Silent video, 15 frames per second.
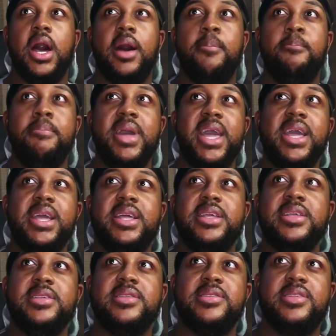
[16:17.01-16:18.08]

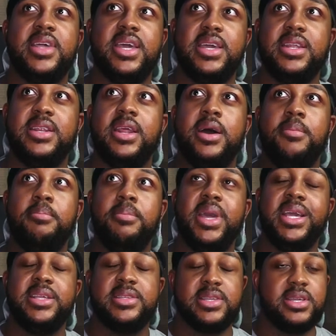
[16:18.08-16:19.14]
amazing,
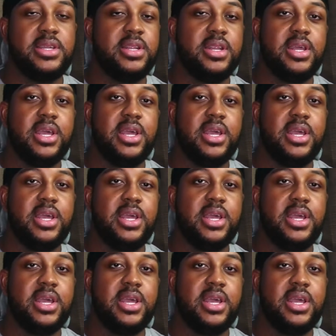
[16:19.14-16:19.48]
amazing.